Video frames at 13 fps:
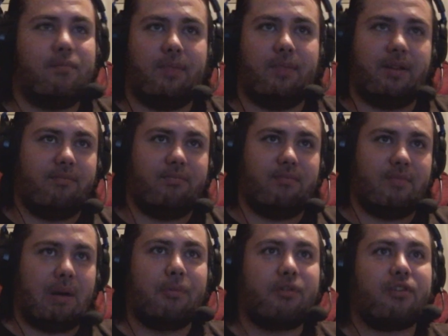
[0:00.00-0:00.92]
Like,
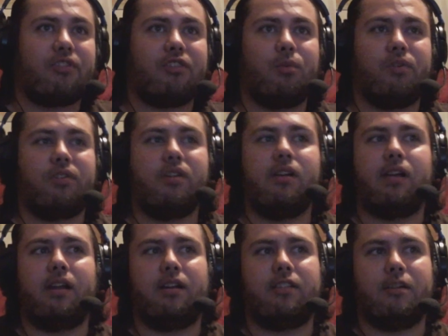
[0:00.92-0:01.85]
I'm sure someone's gonna
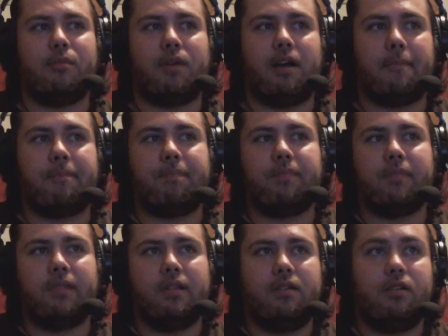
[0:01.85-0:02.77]
get knocked out by it
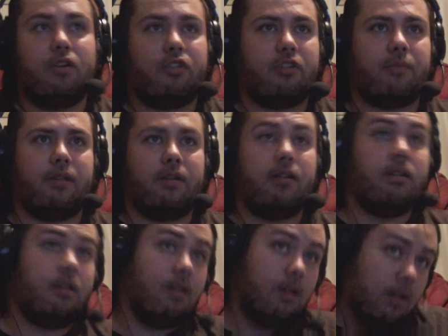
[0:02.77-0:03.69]
or something.
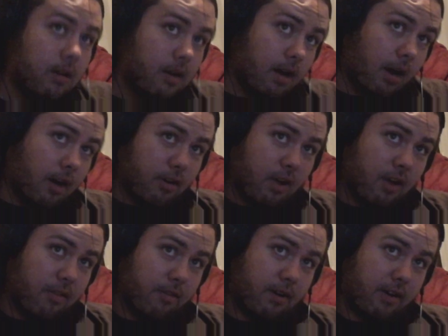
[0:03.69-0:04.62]
I don't know how
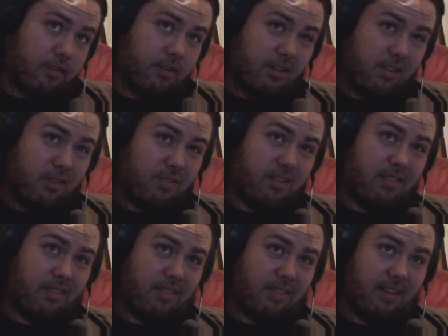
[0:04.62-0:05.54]
they're actually gonna use it
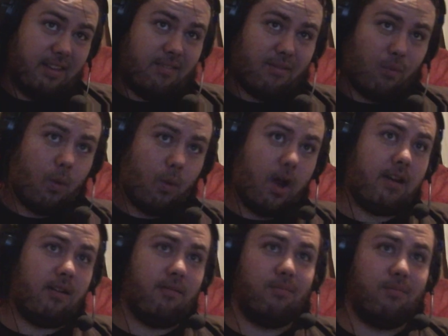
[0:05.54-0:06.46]
in the
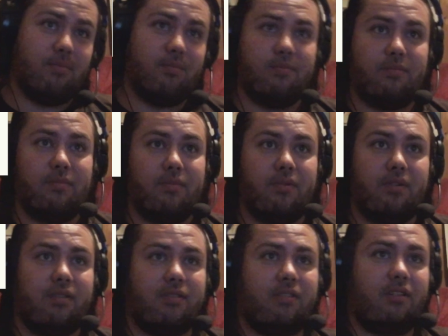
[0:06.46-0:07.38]
random
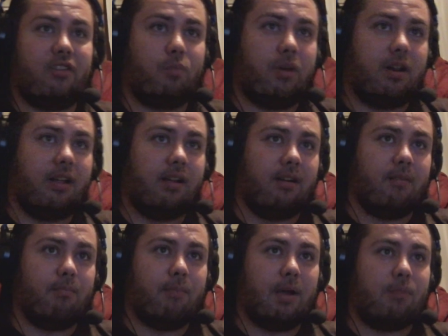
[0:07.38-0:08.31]
spinning
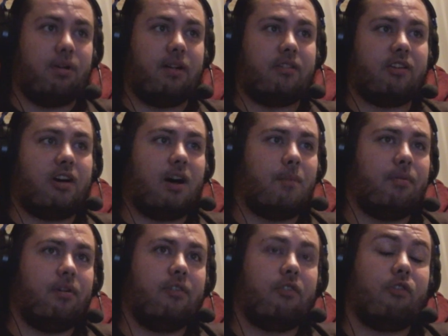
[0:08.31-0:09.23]
Beyblade top
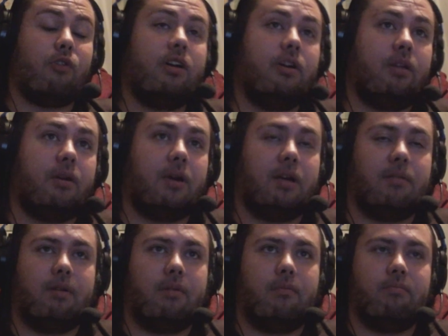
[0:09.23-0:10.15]
of arena
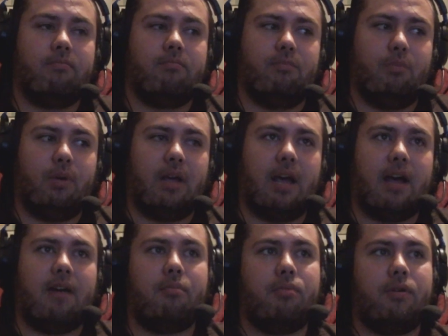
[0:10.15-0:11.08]
that we
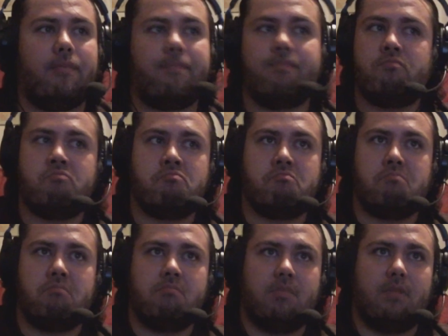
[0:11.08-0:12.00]
have, but
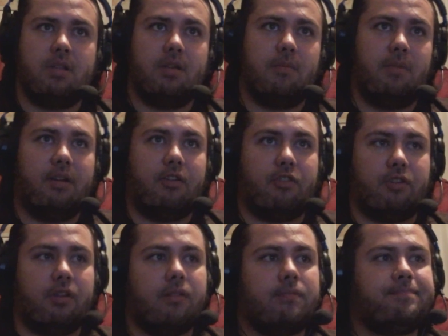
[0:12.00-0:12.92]
be interesting.